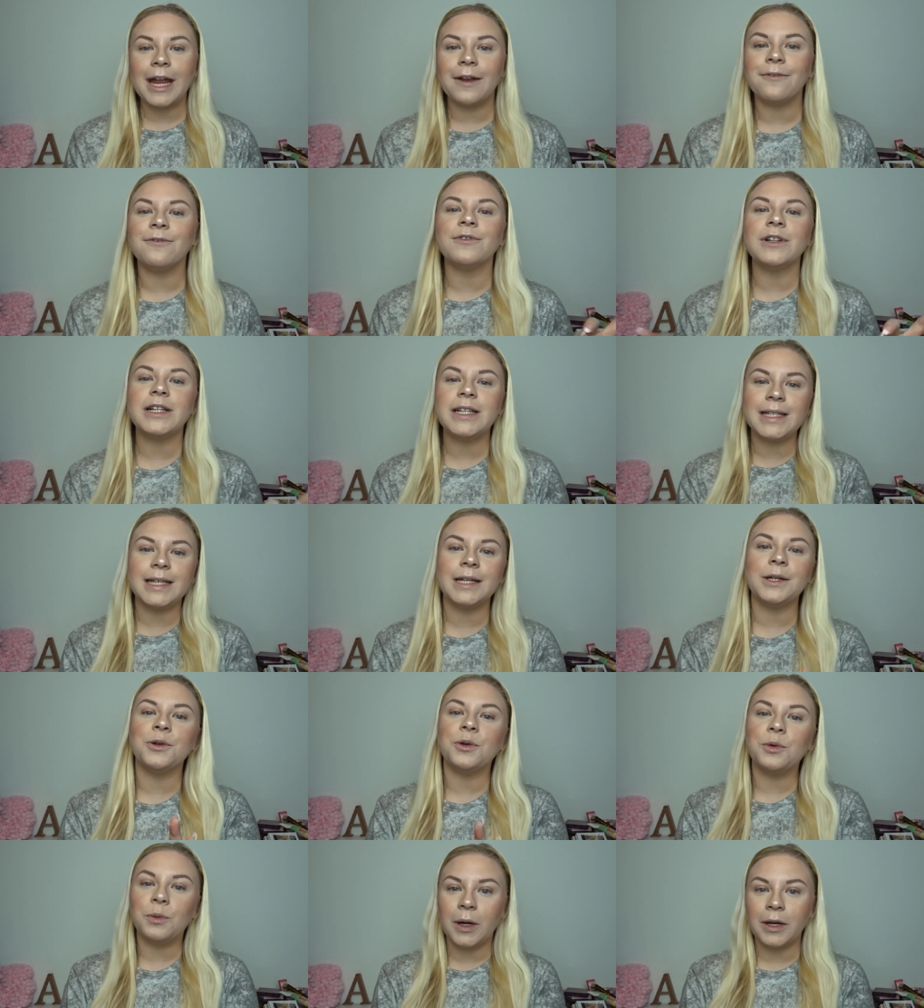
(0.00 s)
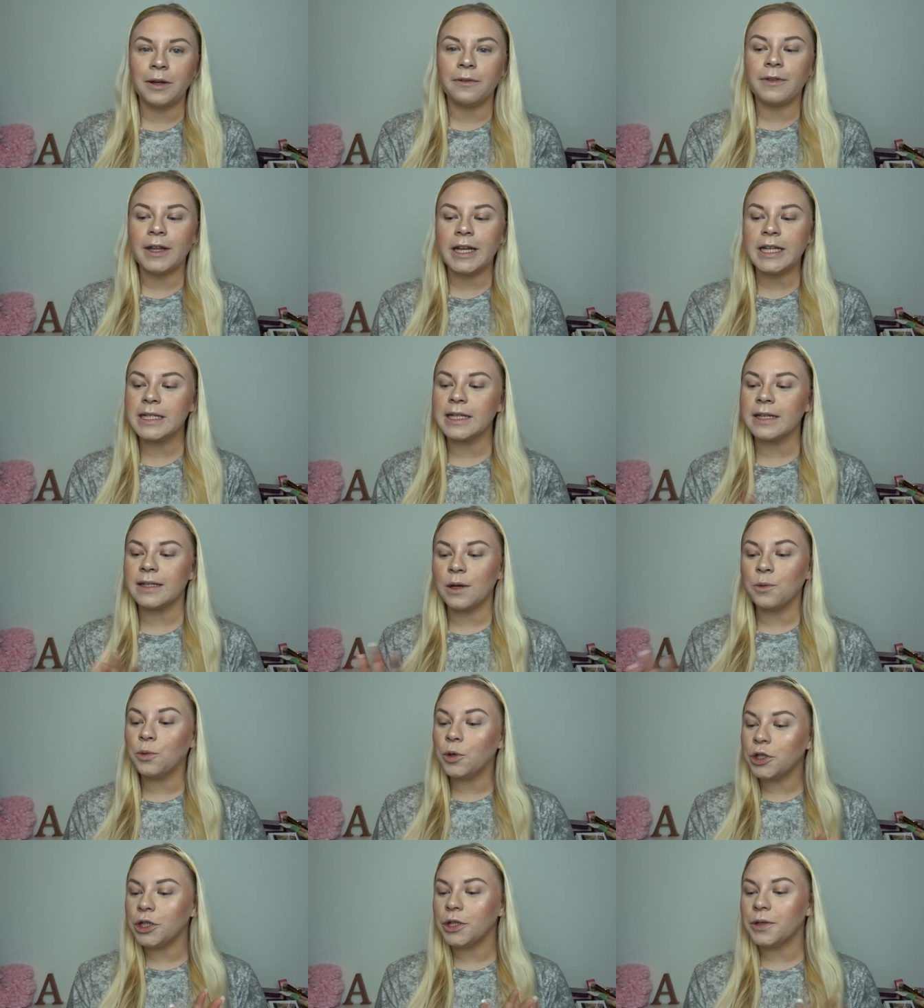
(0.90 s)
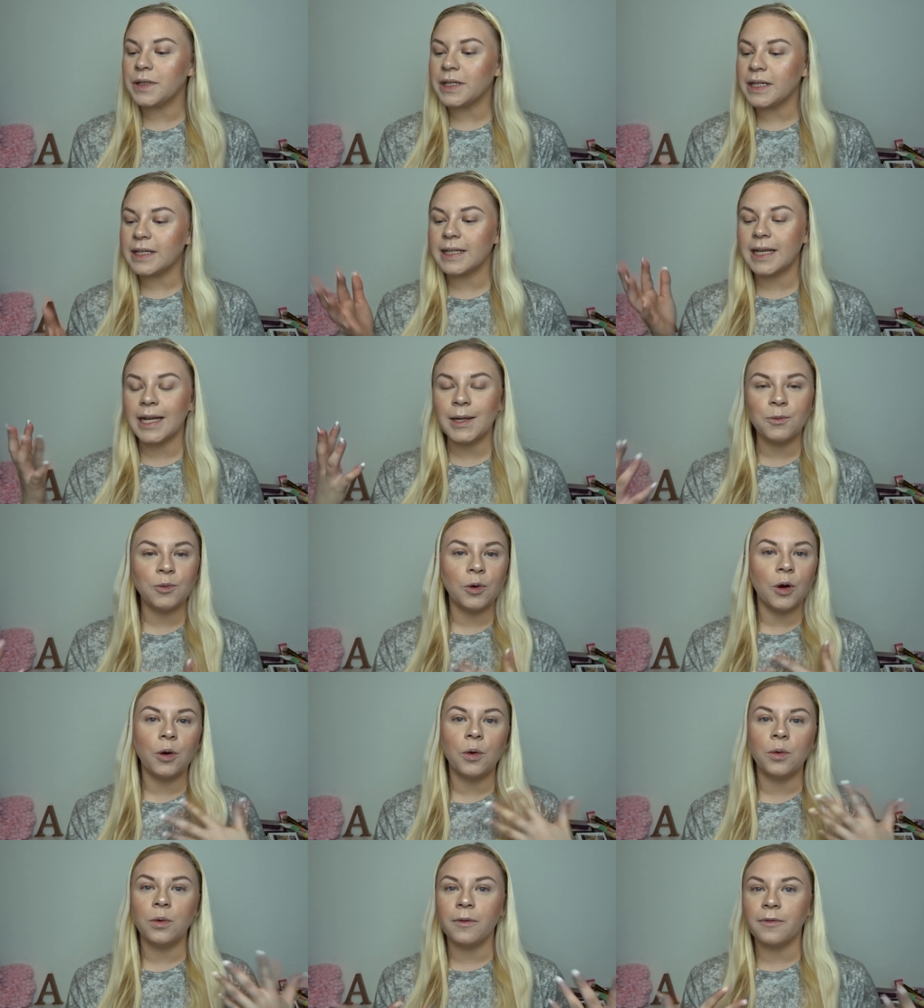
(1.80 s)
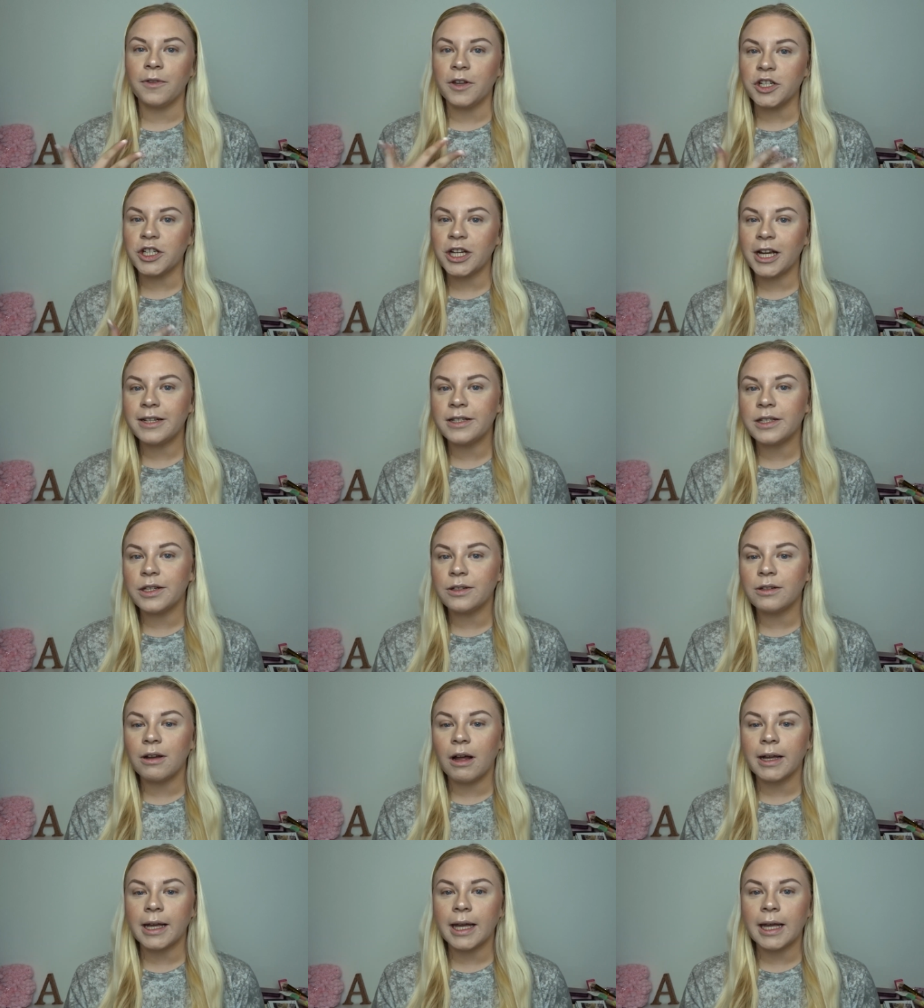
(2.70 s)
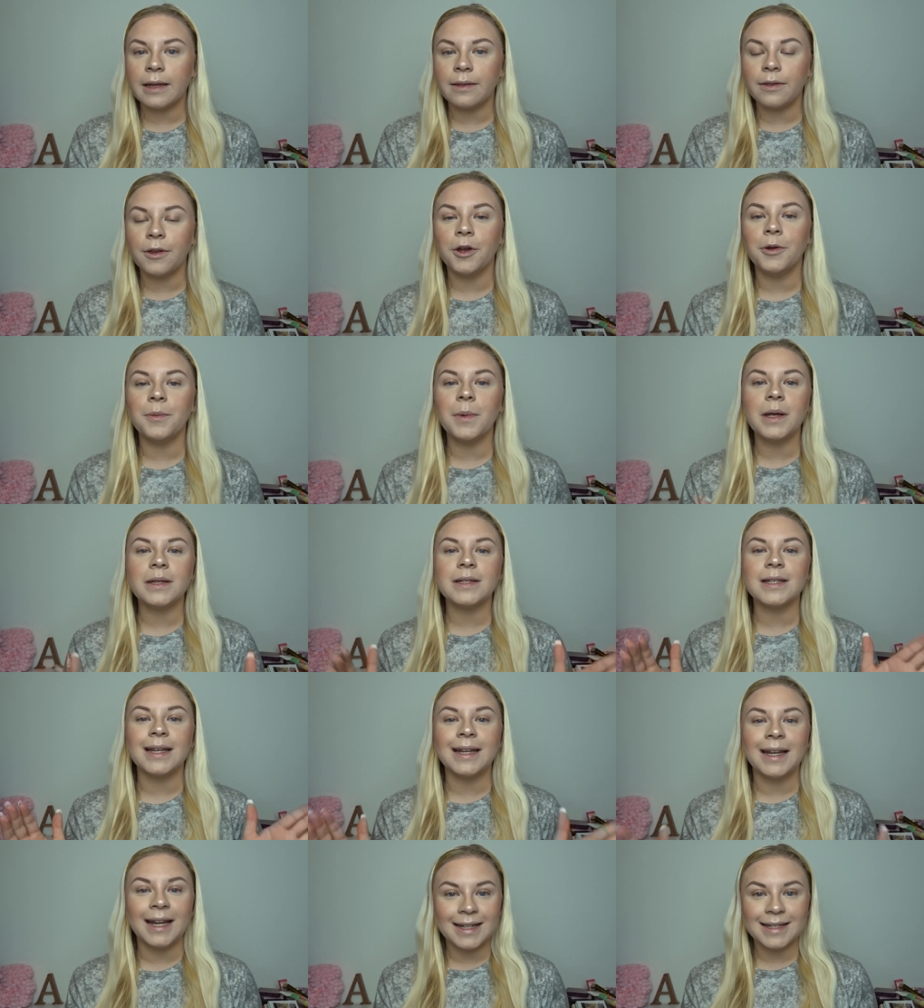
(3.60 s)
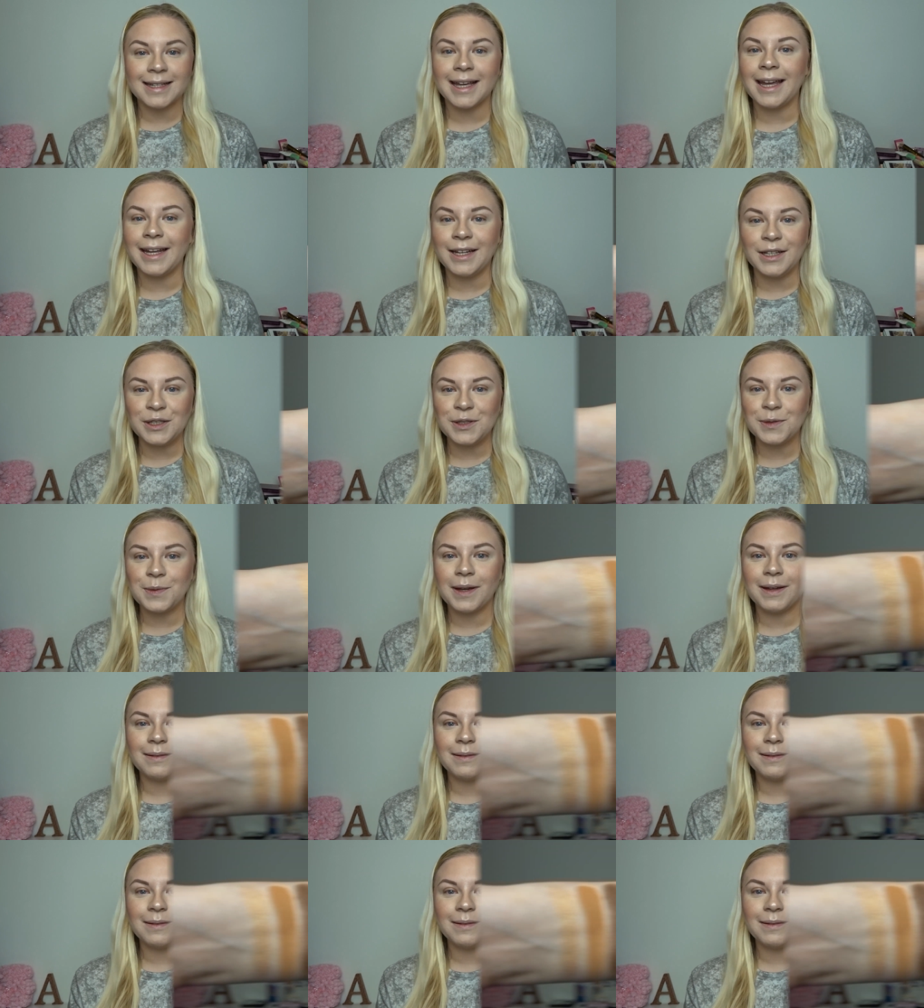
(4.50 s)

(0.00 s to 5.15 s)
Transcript: every single one of these because I want you to see what all of the shades look like in them. So let's get into